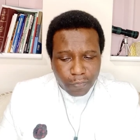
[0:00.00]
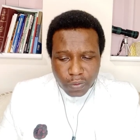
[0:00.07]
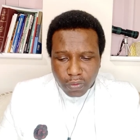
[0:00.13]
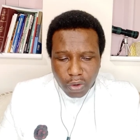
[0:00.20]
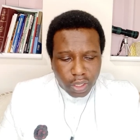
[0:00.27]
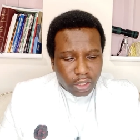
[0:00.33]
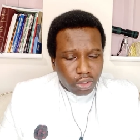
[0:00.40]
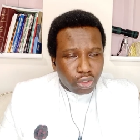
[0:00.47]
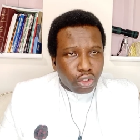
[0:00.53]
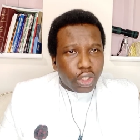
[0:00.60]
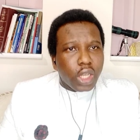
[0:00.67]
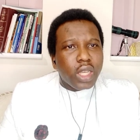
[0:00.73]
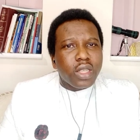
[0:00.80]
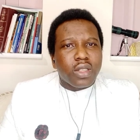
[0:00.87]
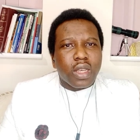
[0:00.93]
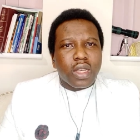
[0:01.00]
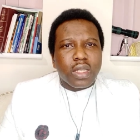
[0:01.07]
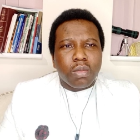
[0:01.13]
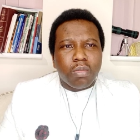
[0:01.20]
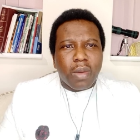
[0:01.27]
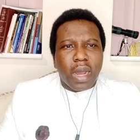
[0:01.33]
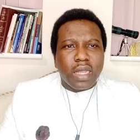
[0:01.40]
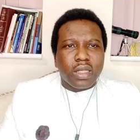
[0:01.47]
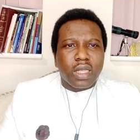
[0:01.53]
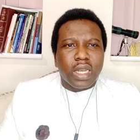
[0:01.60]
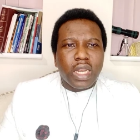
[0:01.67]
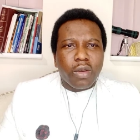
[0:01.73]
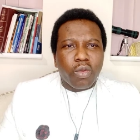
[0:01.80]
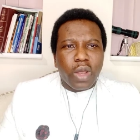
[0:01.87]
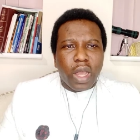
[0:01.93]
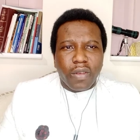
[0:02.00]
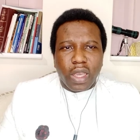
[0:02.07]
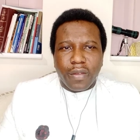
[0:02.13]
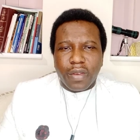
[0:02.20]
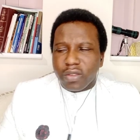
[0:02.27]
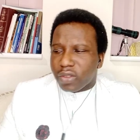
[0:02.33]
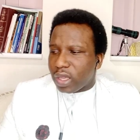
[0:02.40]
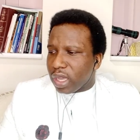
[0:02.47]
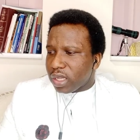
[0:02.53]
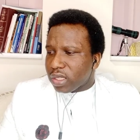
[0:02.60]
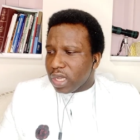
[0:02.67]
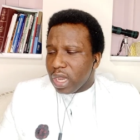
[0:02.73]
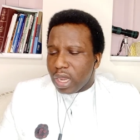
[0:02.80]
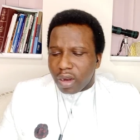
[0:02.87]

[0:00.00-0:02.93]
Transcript: For in Jesus' mighty name we have given thanks.